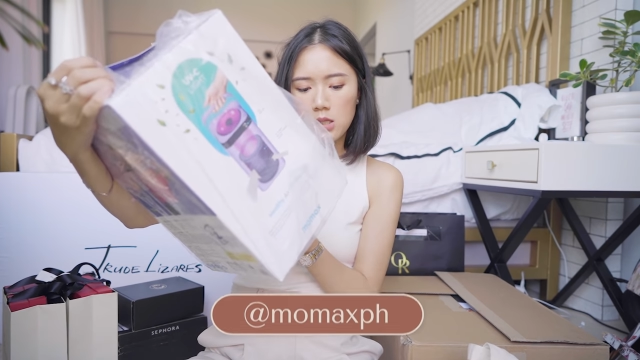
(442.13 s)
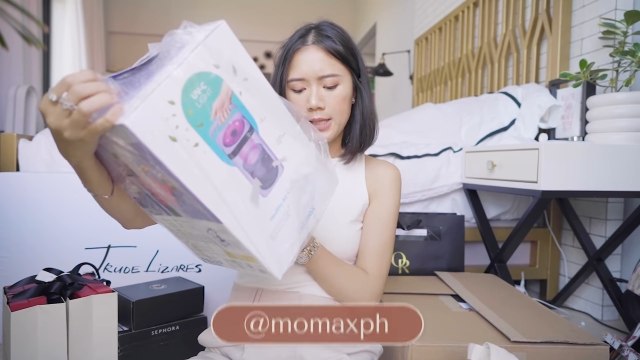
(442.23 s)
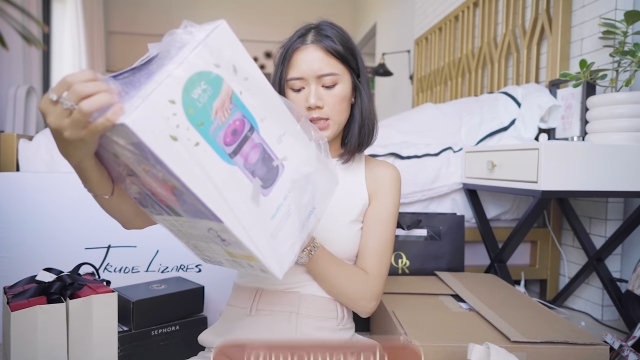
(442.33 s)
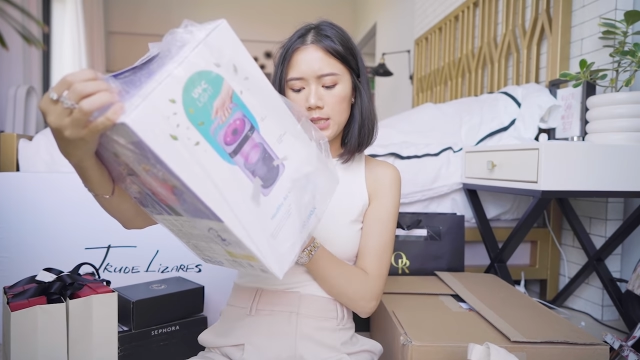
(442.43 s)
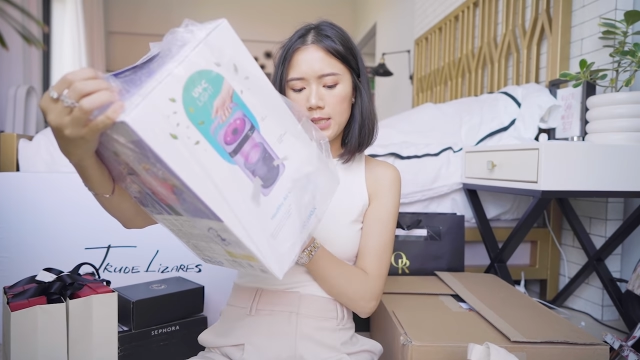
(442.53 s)

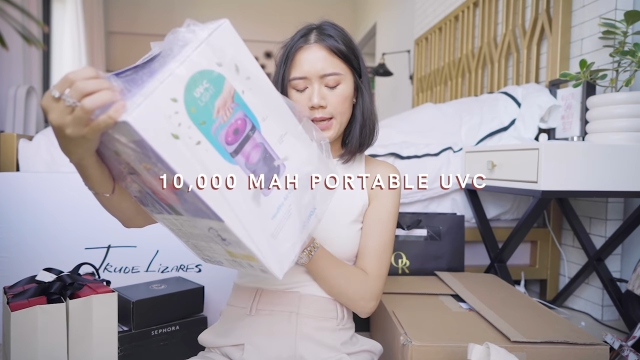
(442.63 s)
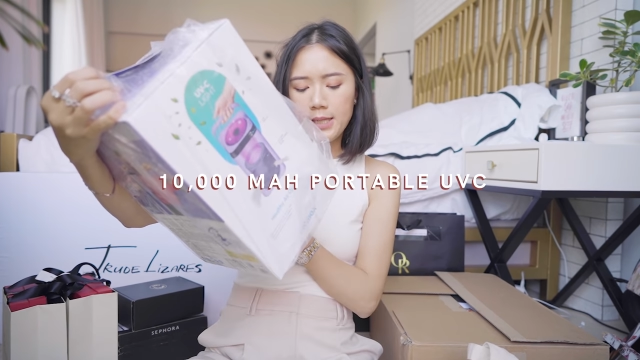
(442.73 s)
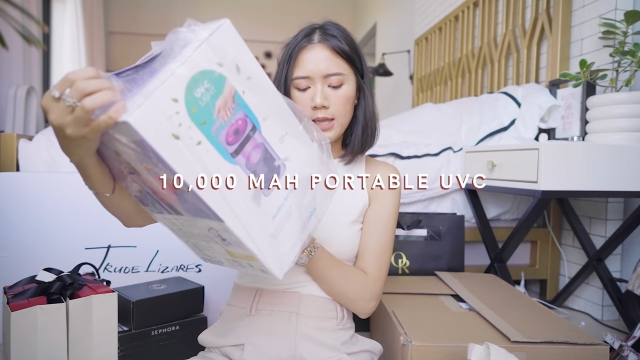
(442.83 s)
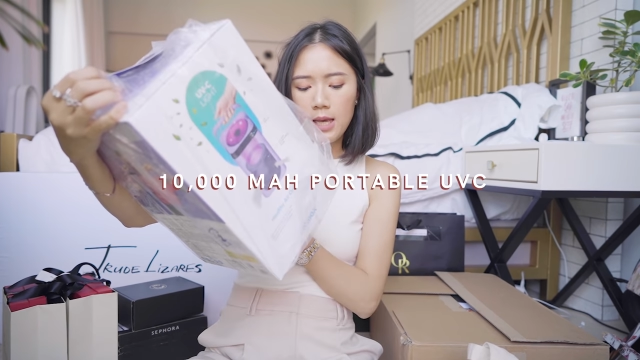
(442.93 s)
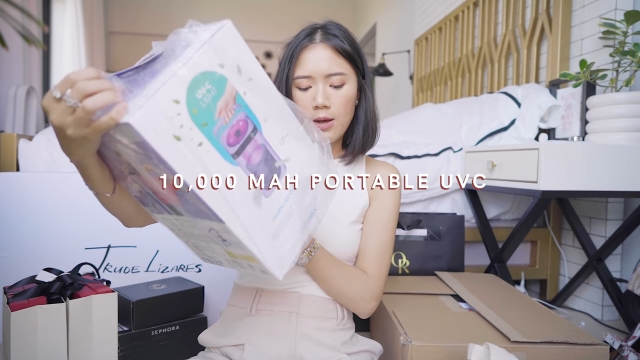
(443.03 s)
It's a
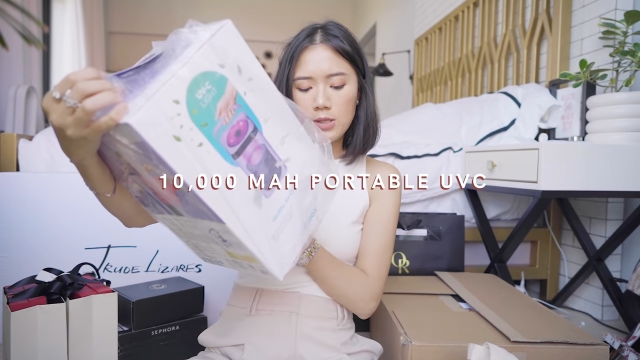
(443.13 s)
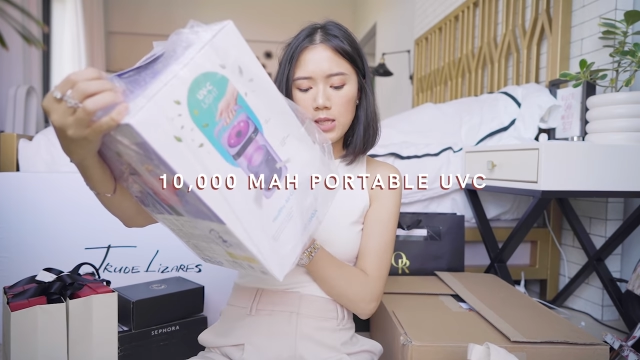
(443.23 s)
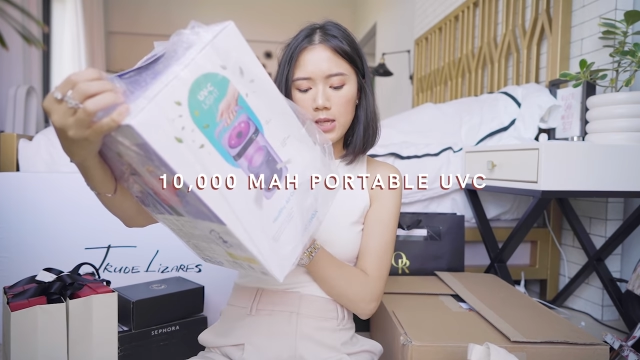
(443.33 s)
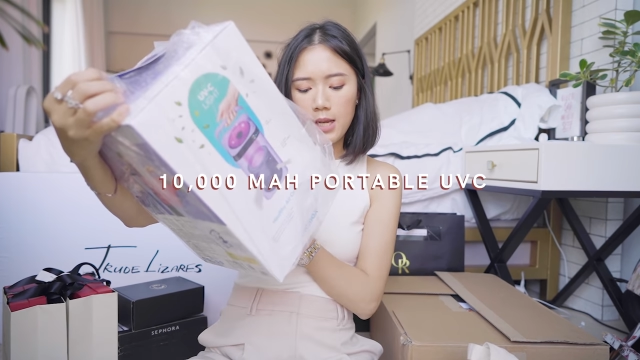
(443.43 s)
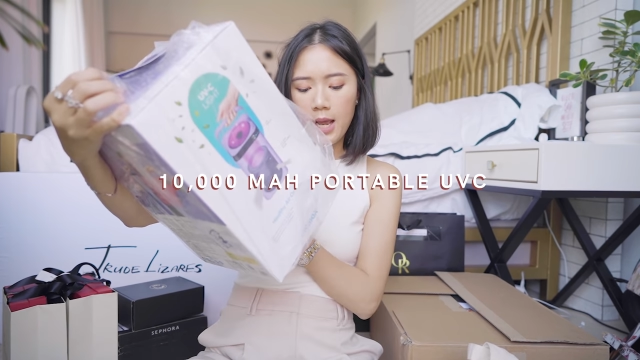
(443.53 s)

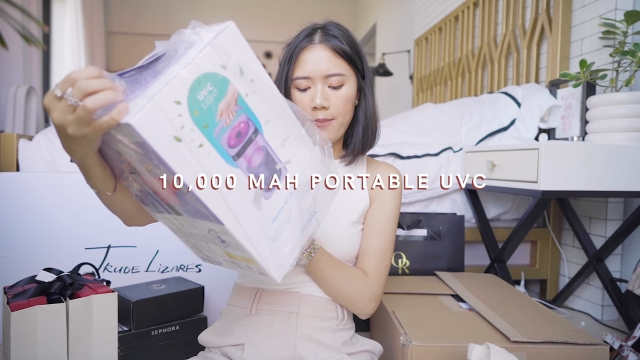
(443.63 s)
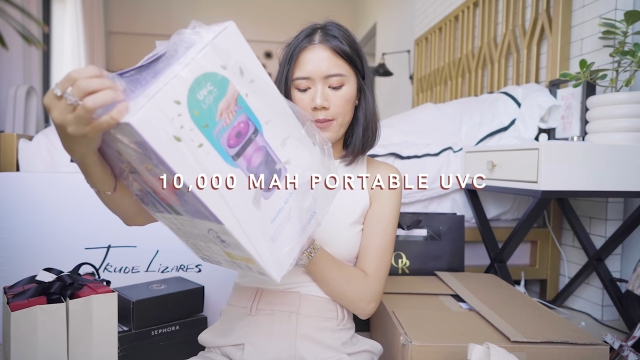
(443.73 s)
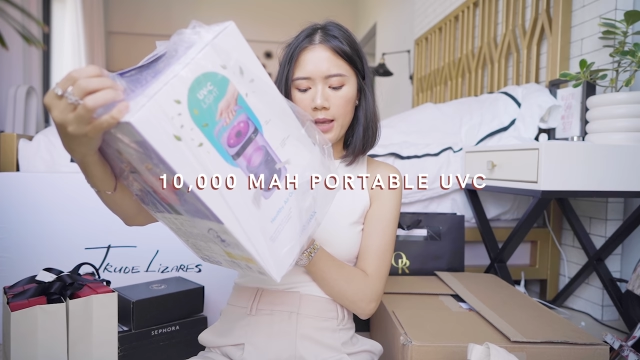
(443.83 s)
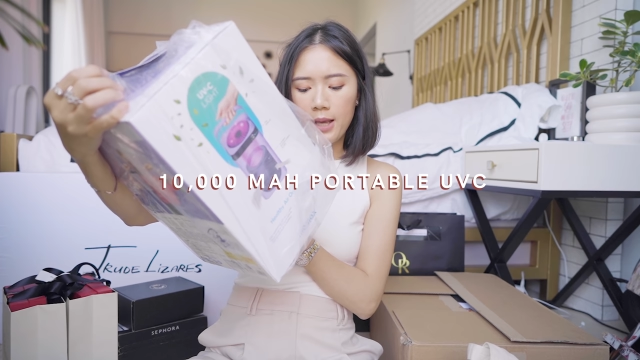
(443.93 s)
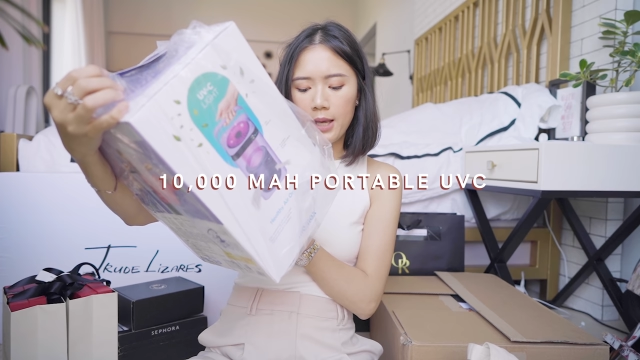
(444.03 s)
10,000
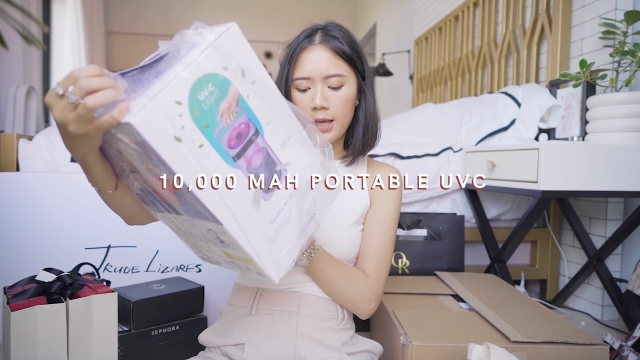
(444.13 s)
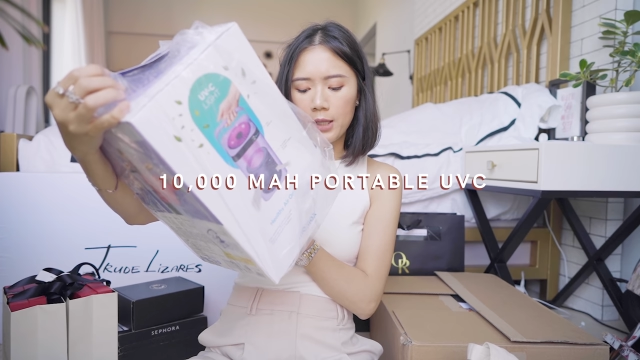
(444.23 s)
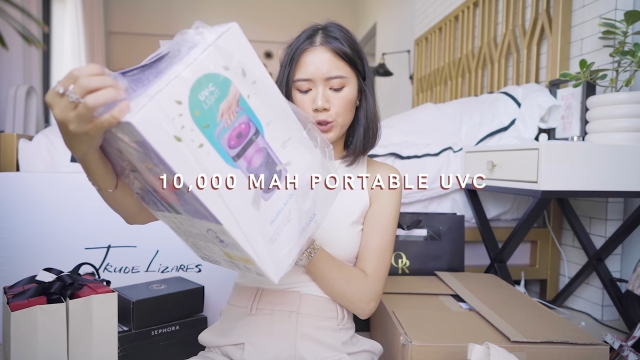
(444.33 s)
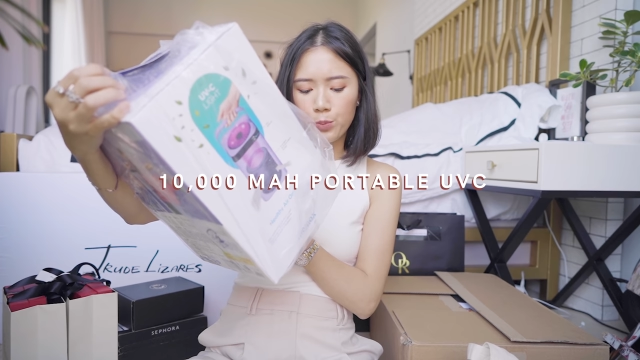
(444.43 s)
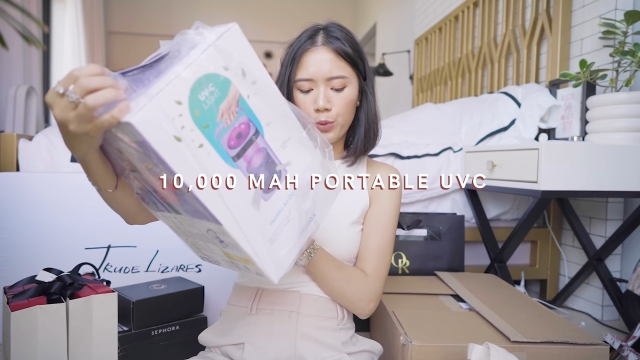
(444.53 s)

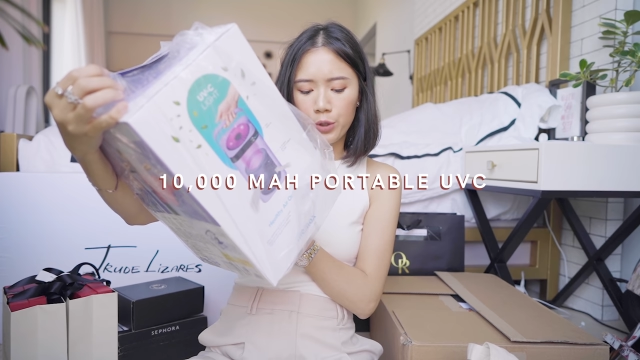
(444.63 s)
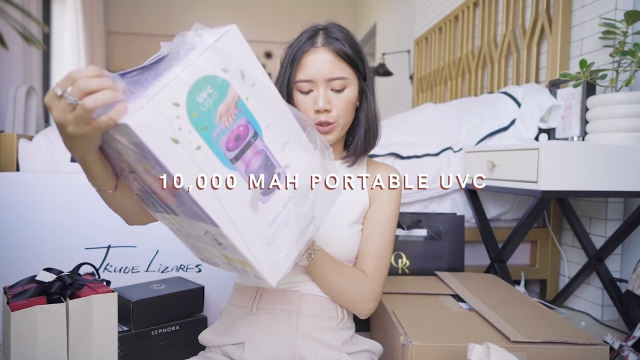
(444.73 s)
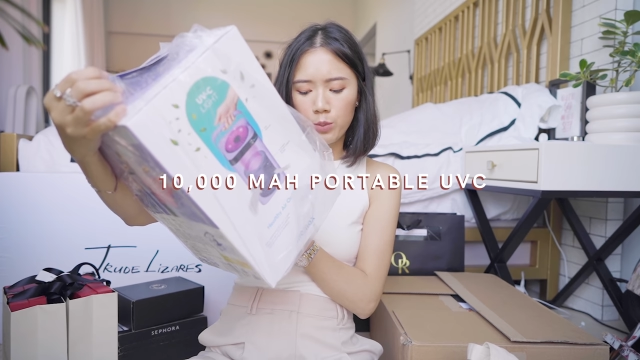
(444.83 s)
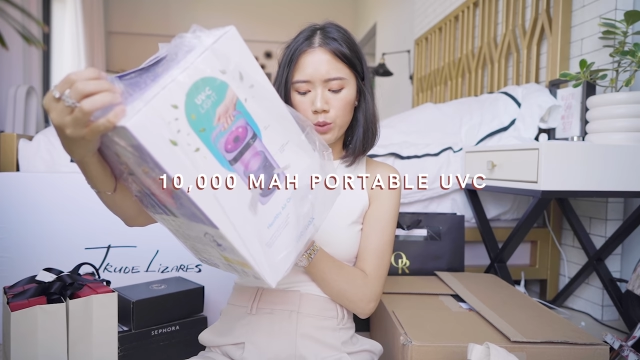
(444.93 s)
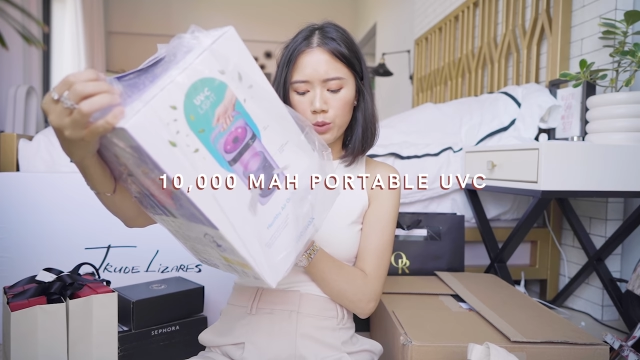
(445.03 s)
mAh
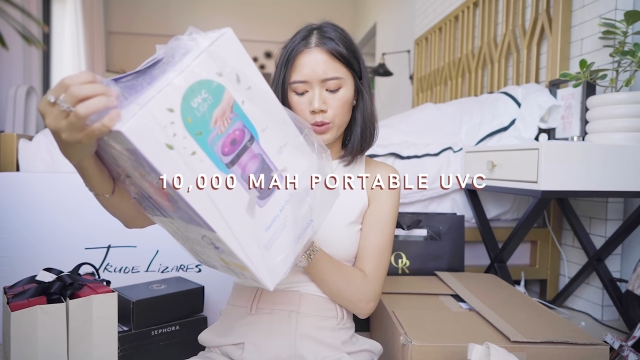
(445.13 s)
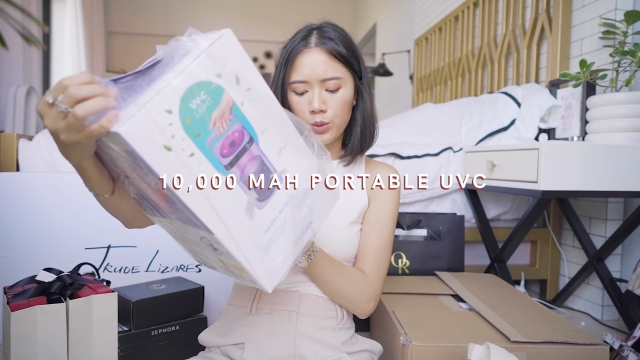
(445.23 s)
portable